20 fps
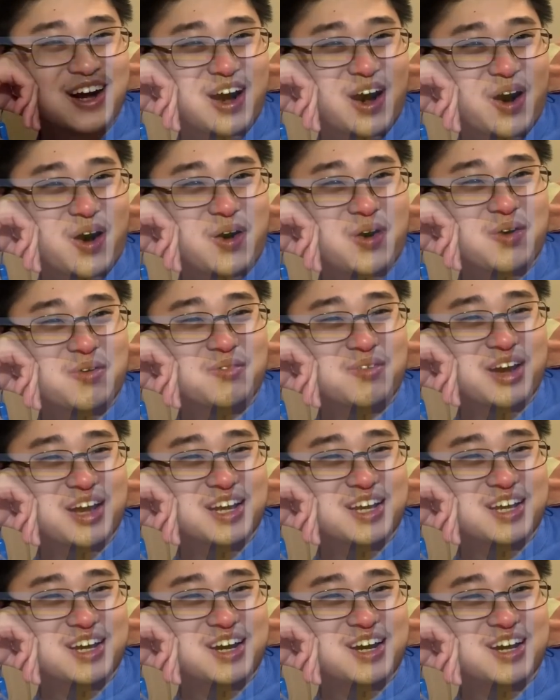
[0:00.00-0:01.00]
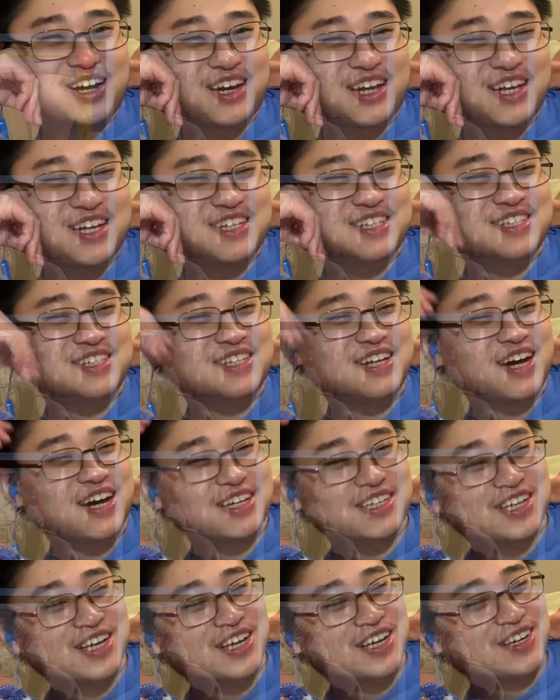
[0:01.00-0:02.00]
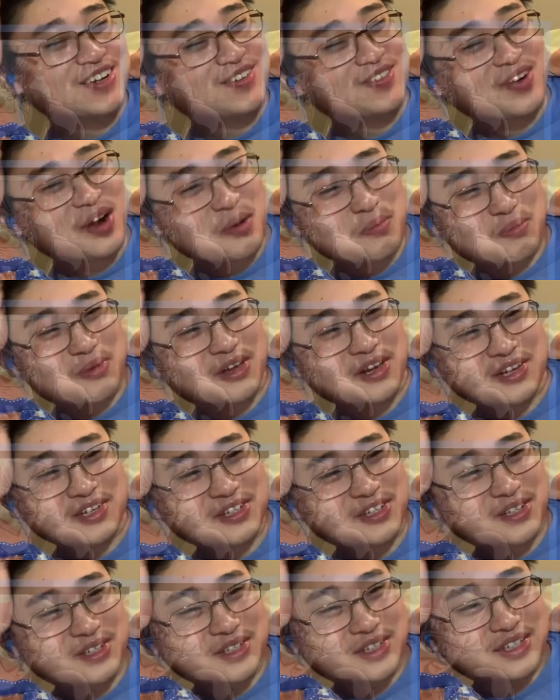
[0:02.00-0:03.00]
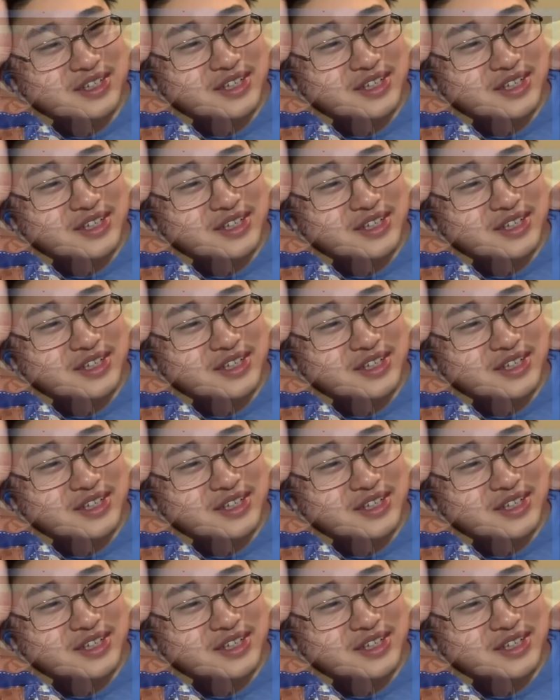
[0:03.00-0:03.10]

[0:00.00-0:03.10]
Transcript: Oh my god, he is not taking the right pictures.